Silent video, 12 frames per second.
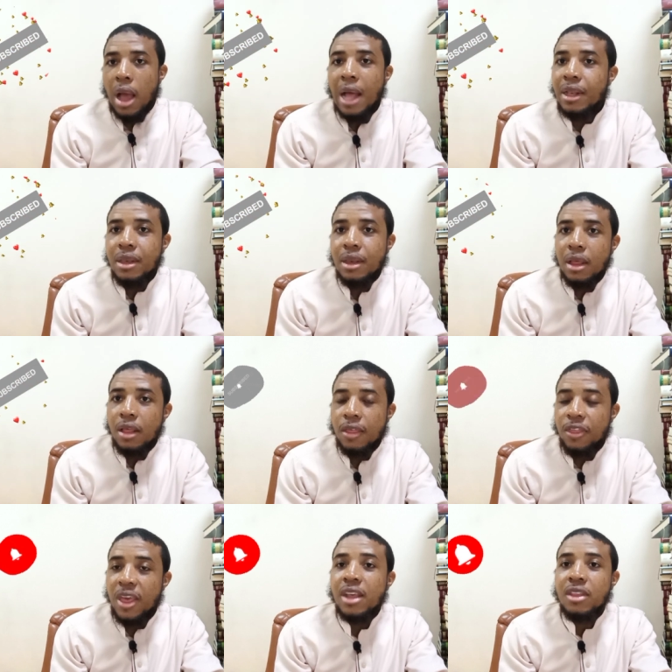And
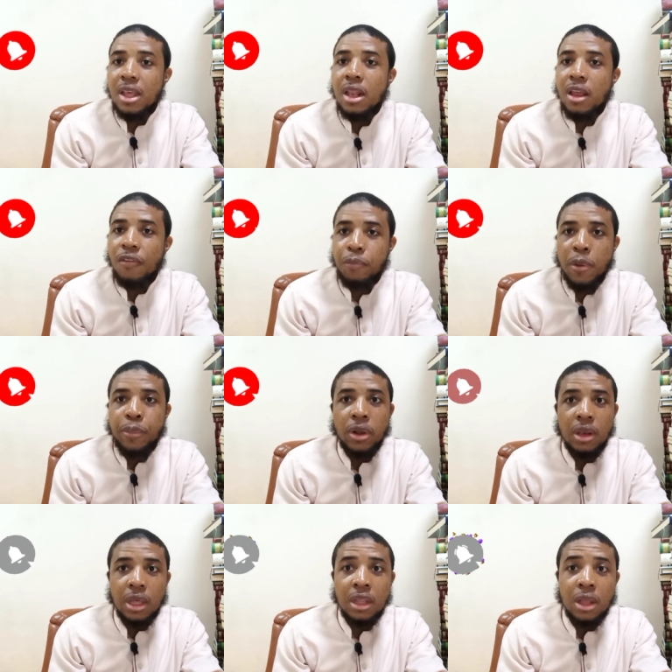there still live
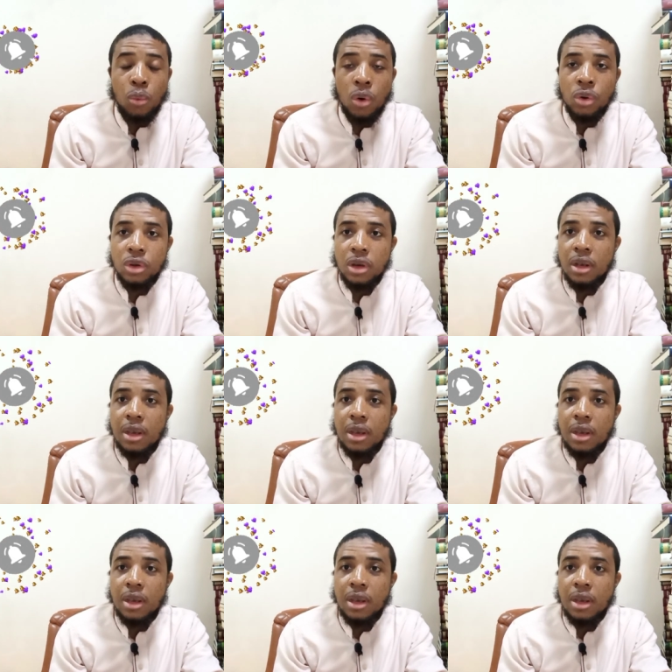people in the world